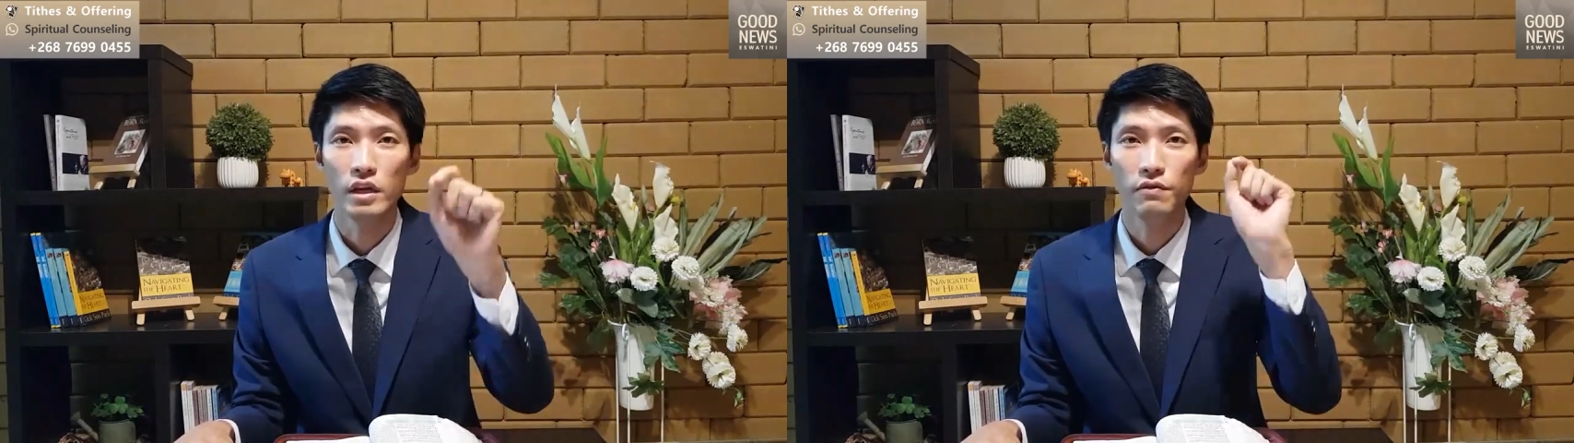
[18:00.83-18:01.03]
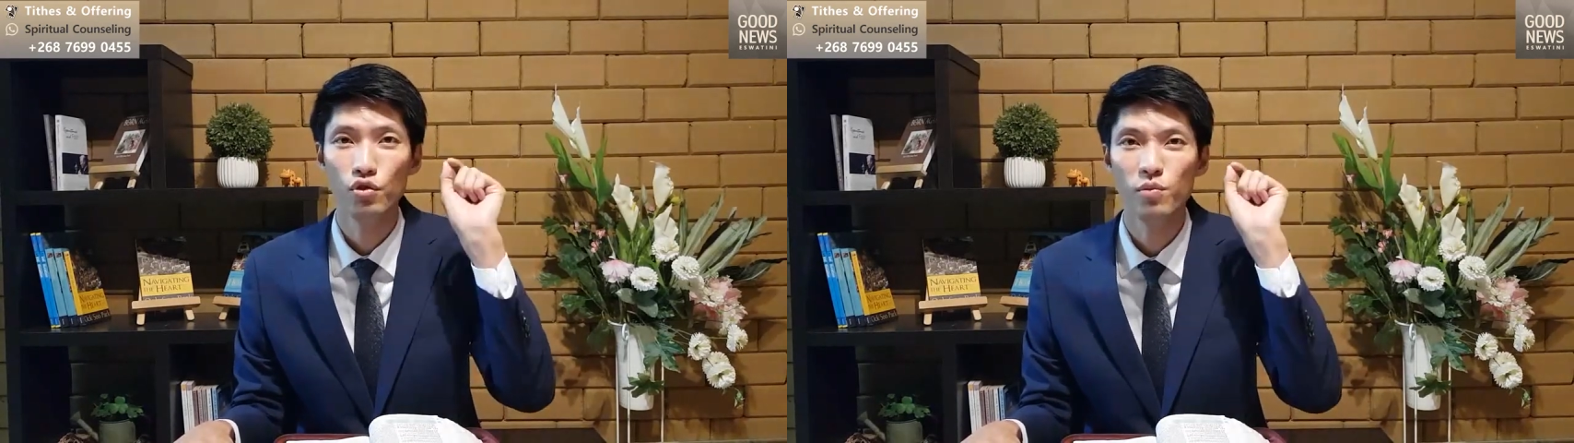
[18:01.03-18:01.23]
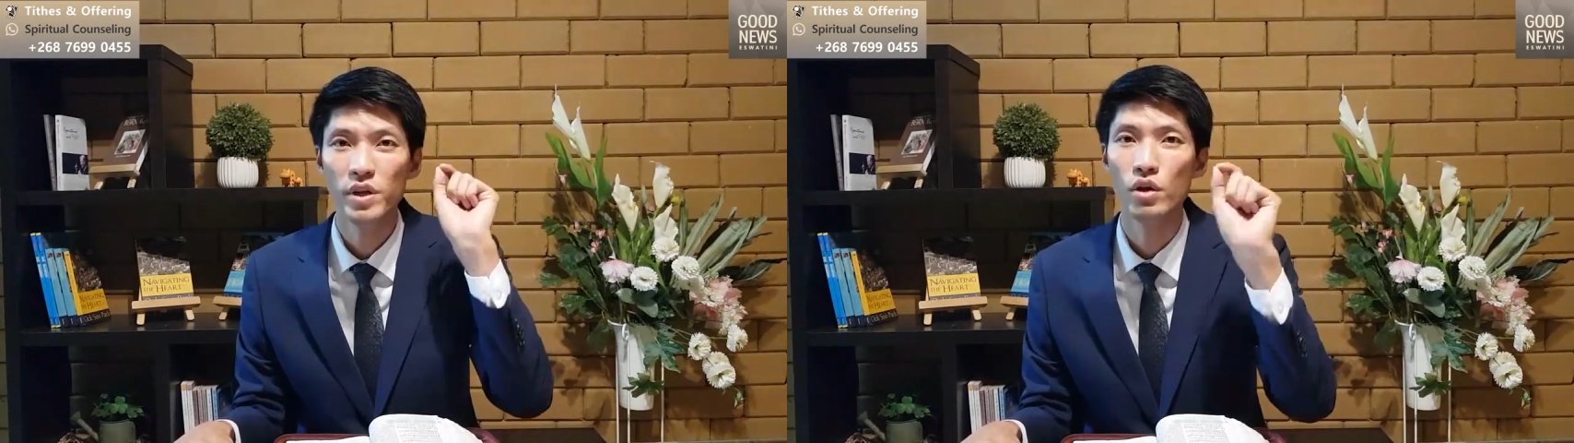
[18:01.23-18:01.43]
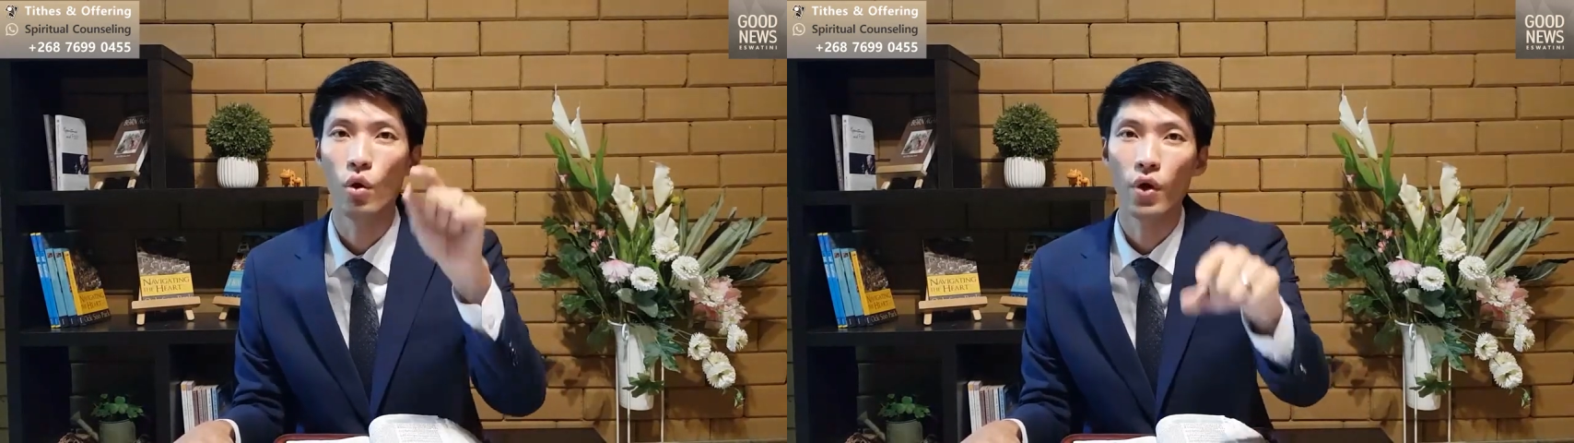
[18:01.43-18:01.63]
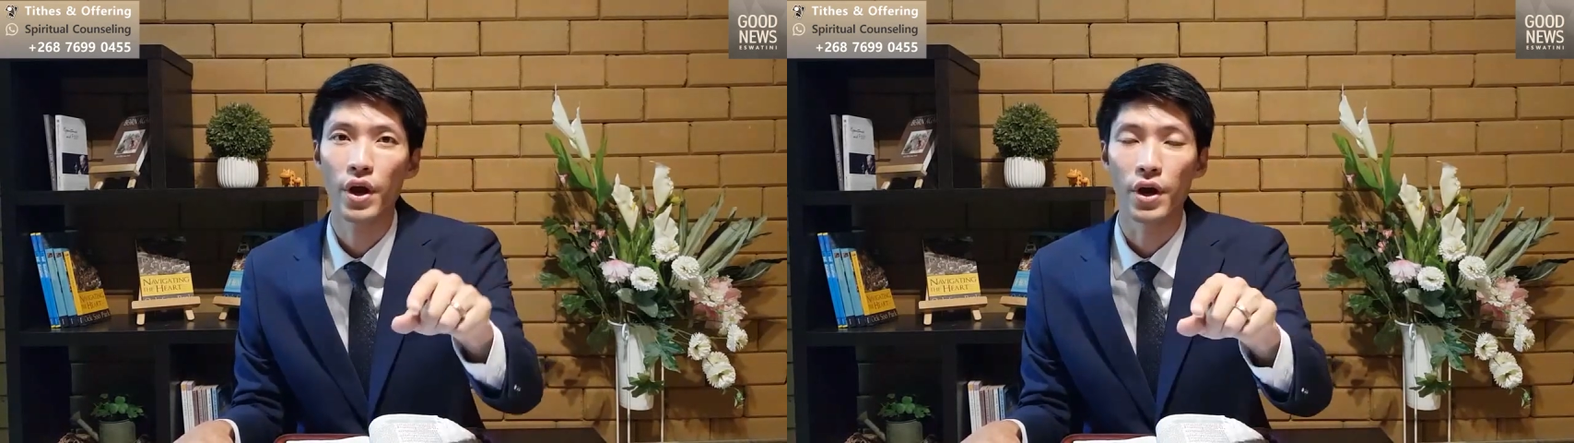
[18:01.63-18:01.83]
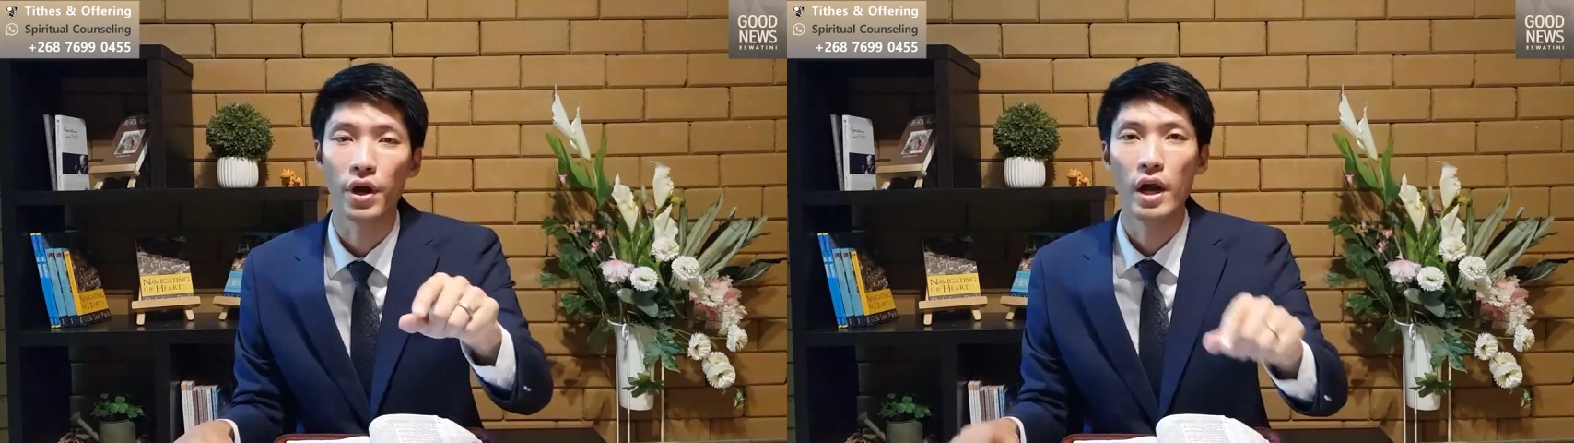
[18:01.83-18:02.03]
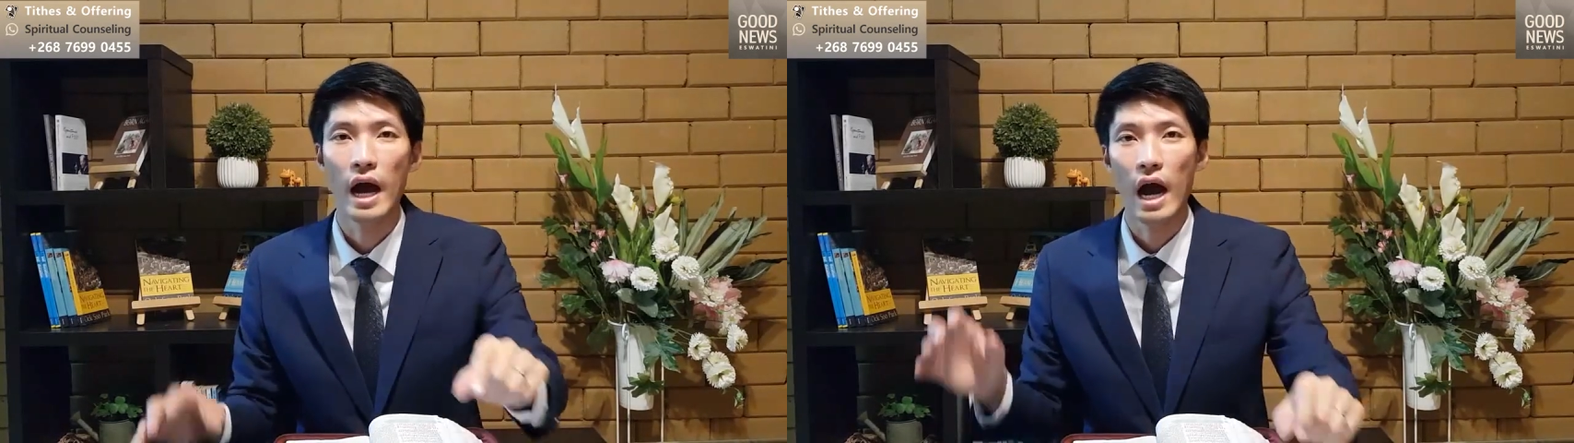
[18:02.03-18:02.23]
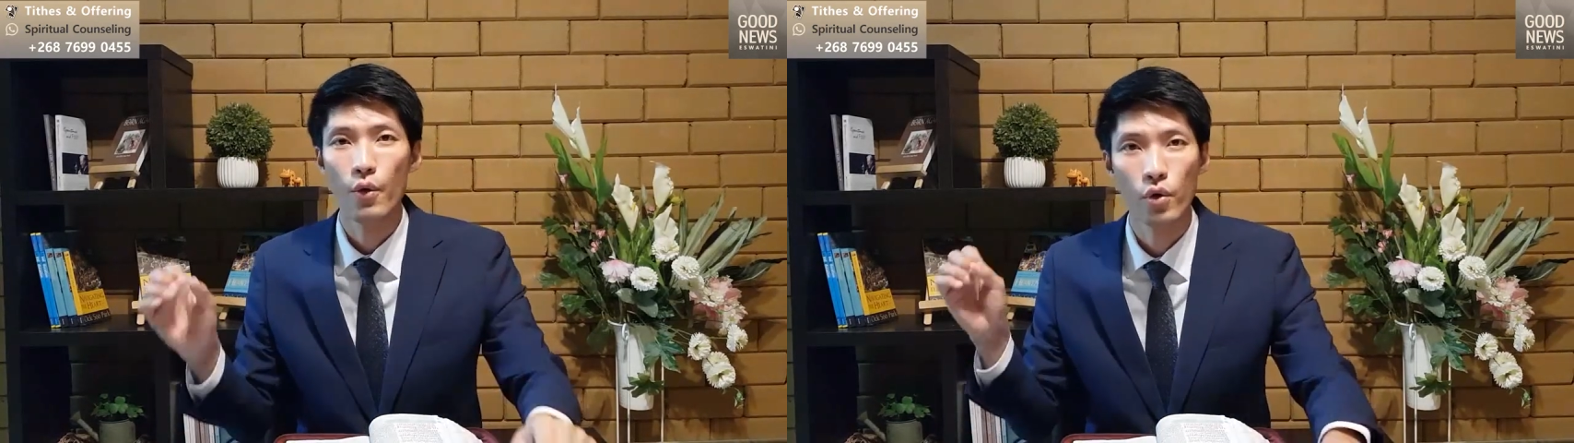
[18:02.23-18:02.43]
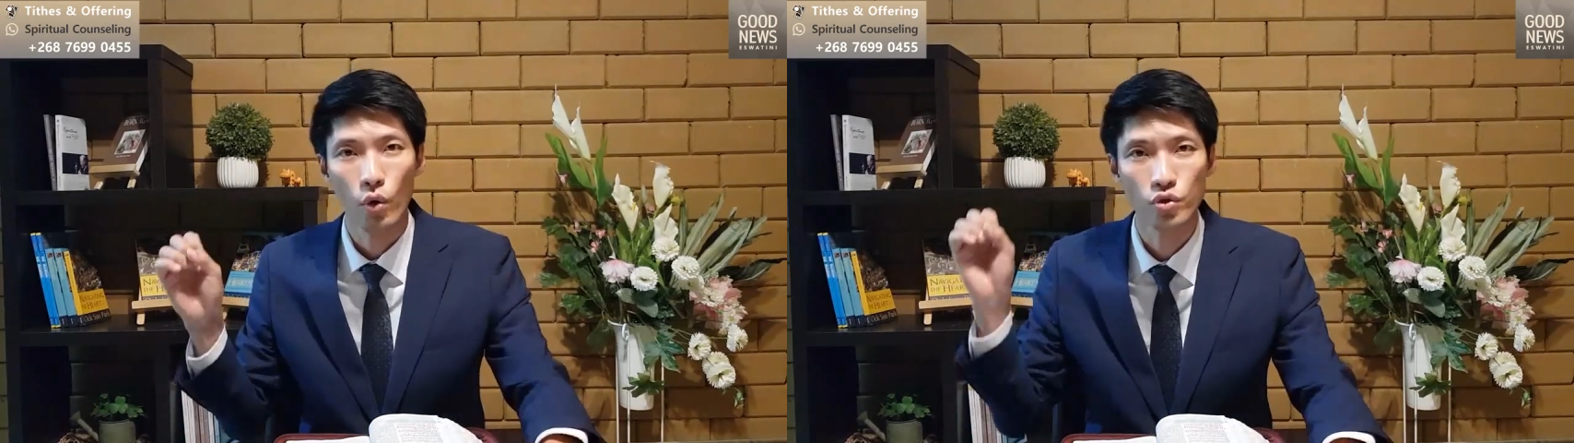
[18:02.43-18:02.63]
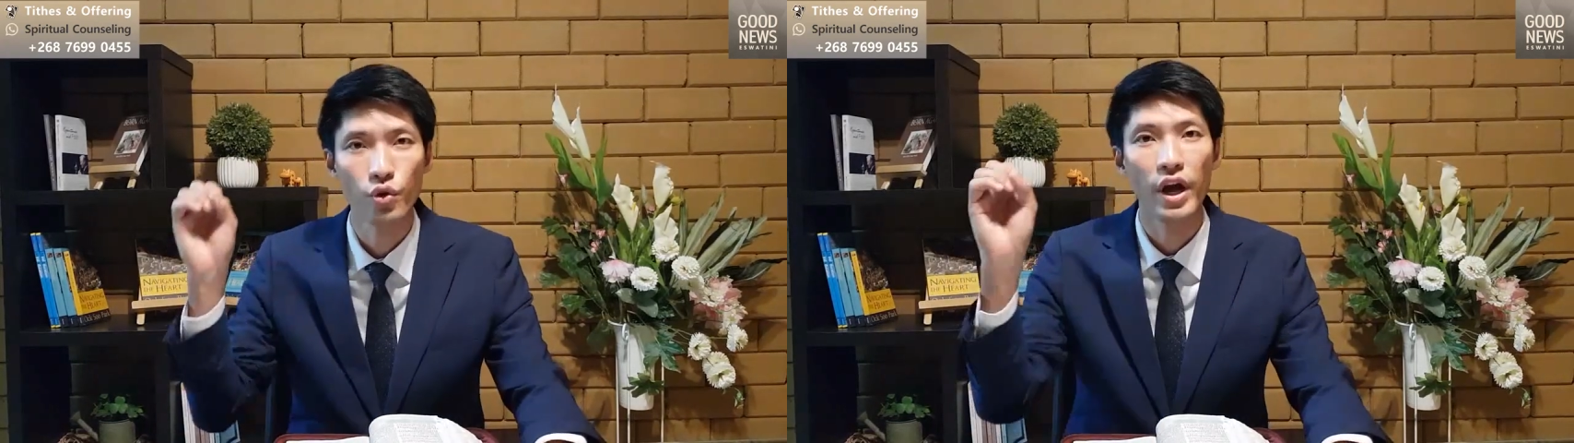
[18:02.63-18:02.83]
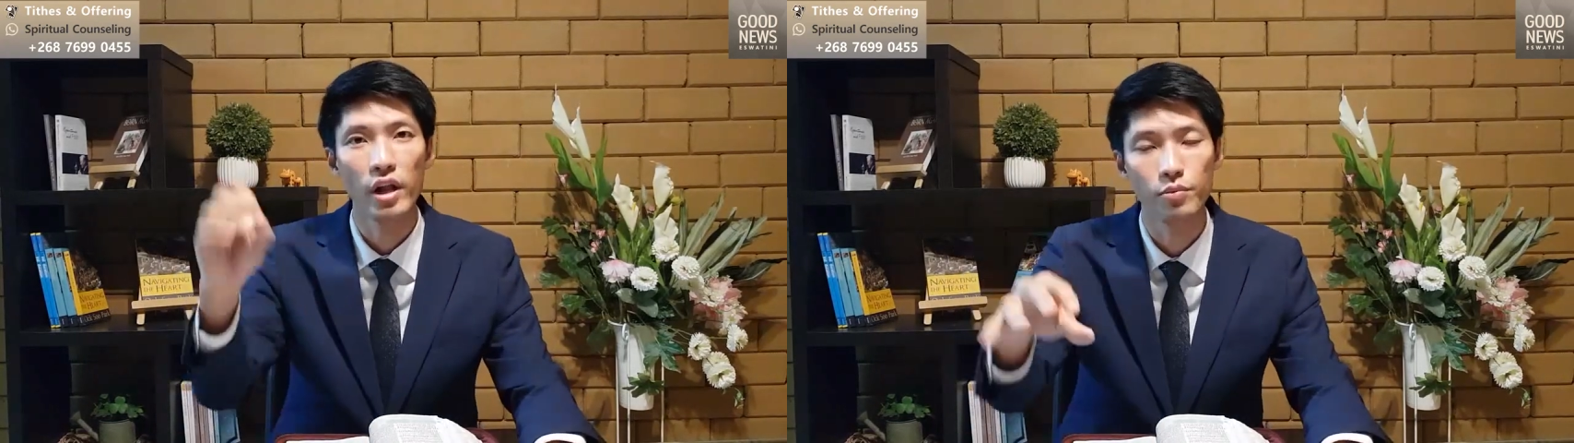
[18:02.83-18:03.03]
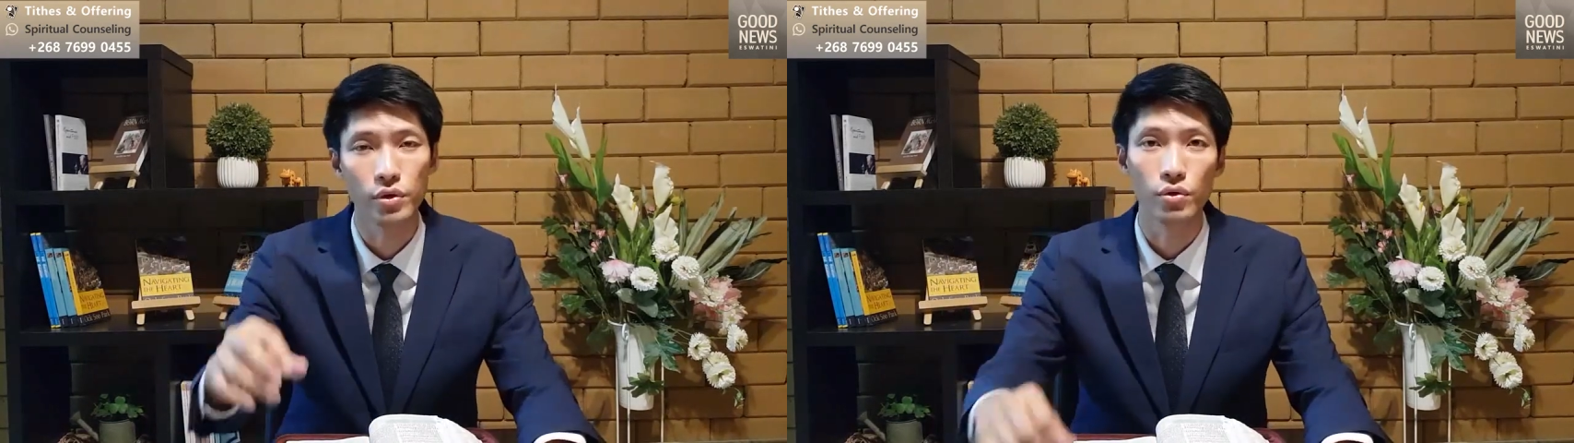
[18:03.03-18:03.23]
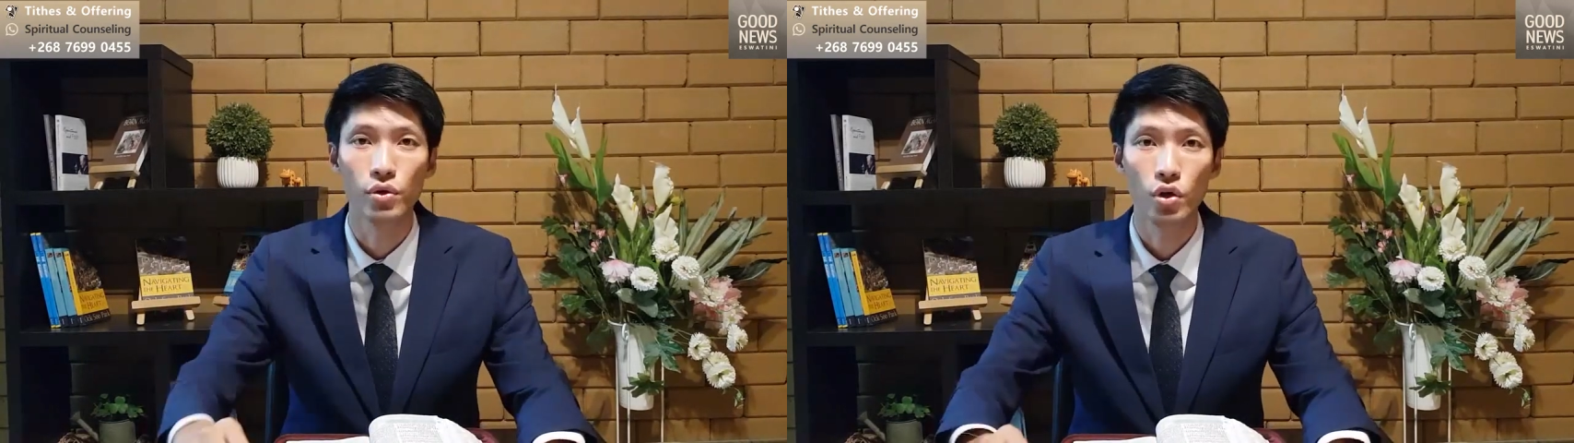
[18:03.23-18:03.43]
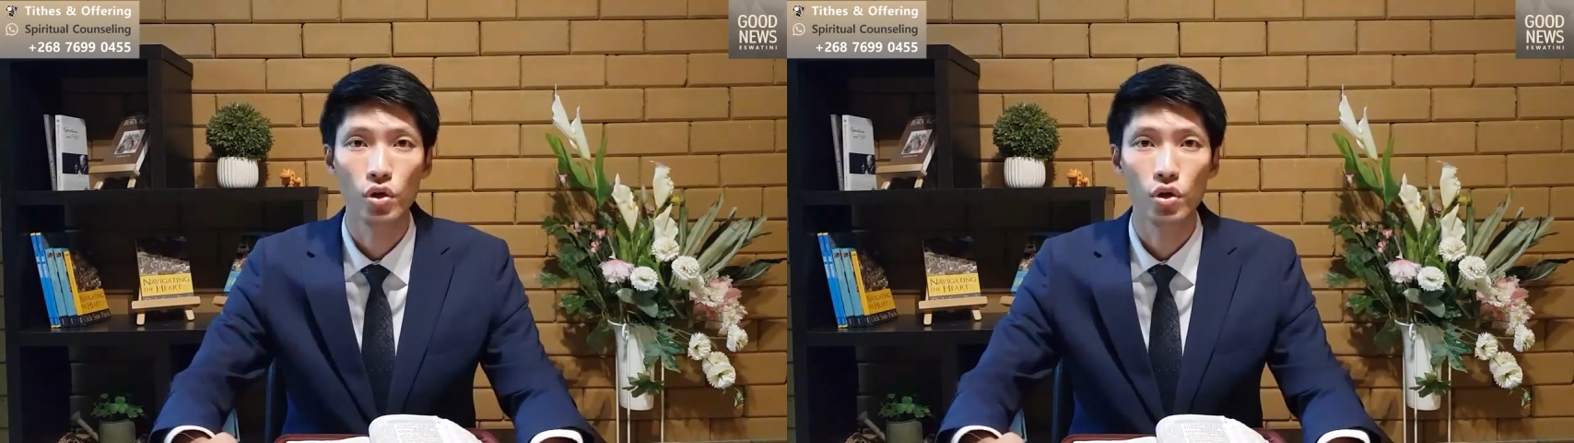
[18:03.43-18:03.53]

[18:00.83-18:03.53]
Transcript: if you be lawyer, I will also help you.